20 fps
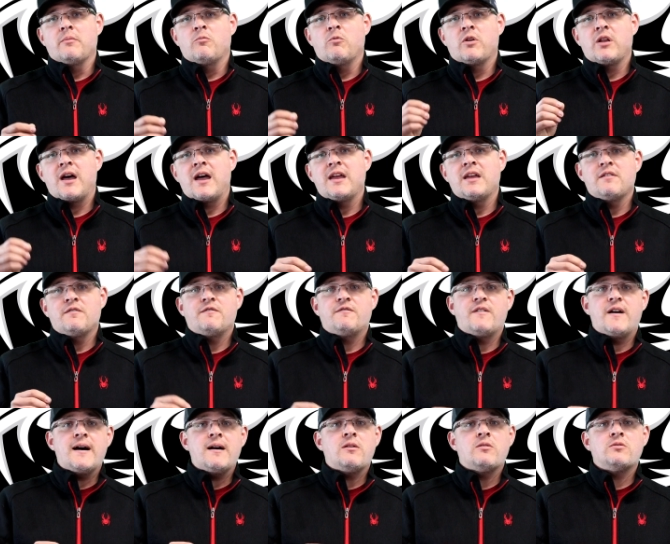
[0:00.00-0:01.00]
What I have
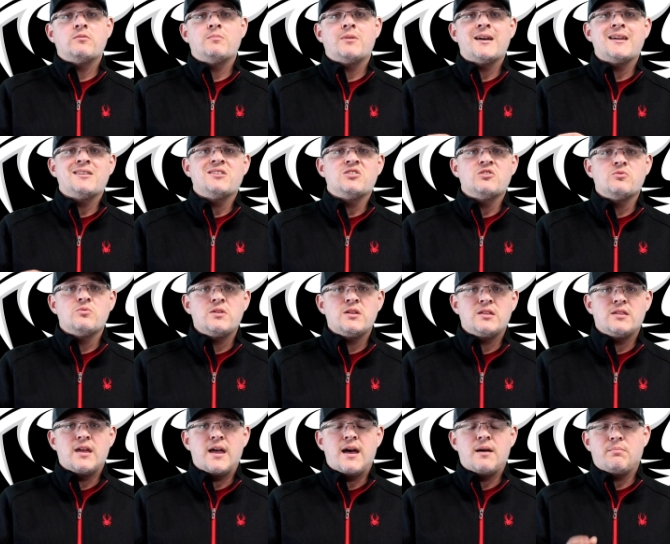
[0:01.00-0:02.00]
found by
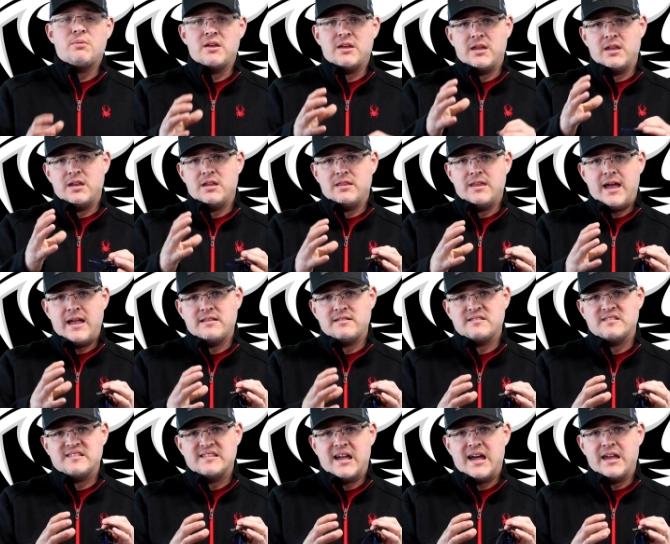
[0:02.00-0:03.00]
doing that, by getting that
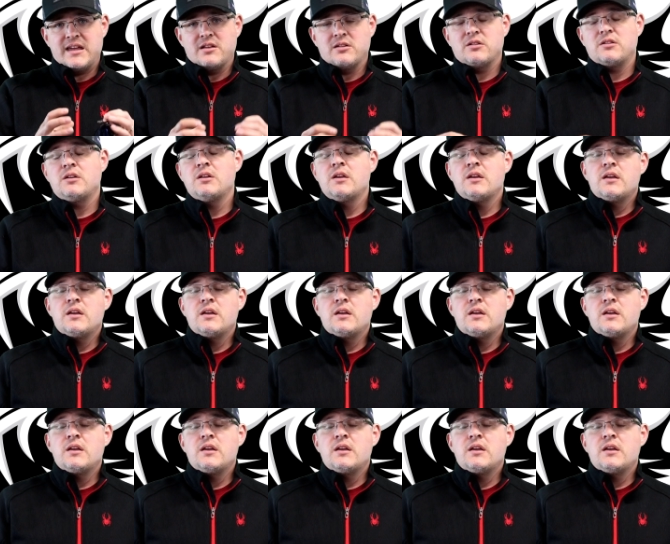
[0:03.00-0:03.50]
style,